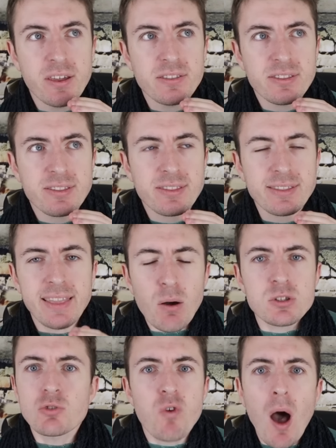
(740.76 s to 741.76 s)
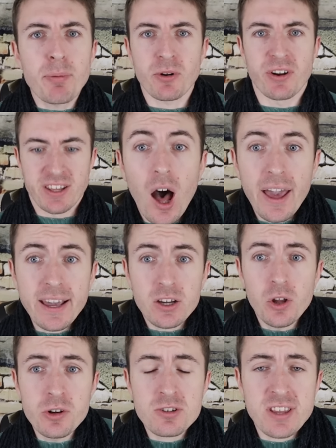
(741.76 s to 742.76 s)
That was a robbery. I
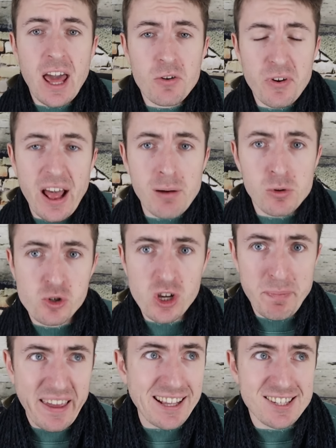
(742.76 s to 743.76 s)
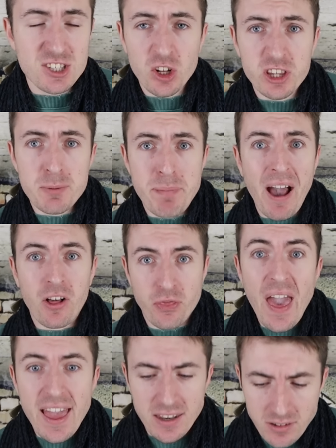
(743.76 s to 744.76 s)
could understand Real Madrid being insulted back
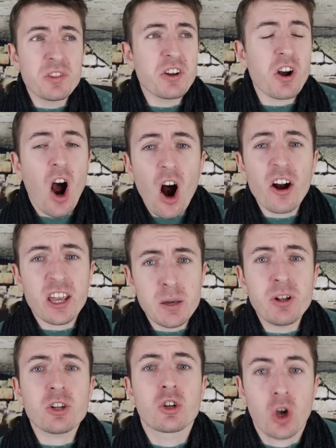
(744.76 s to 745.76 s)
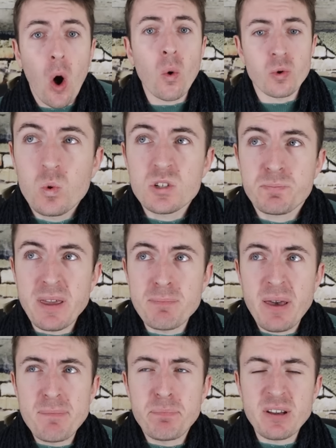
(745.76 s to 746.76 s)
then, when their arguable GOAT was being
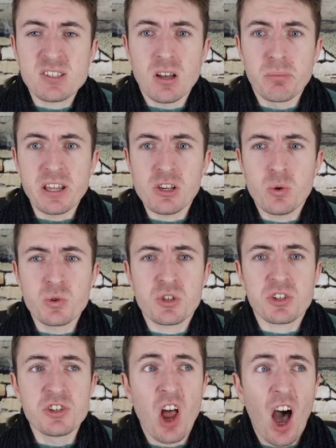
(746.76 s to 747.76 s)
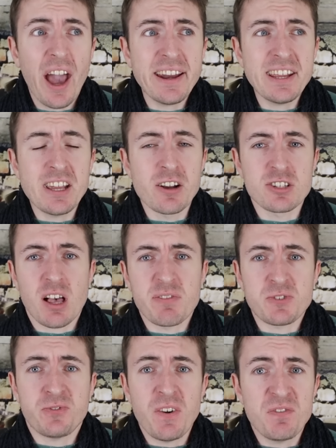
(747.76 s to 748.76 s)
pipped by somebody who was just 9 years off
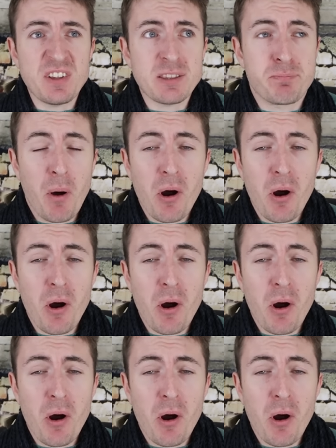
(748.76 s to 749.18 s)
his 50th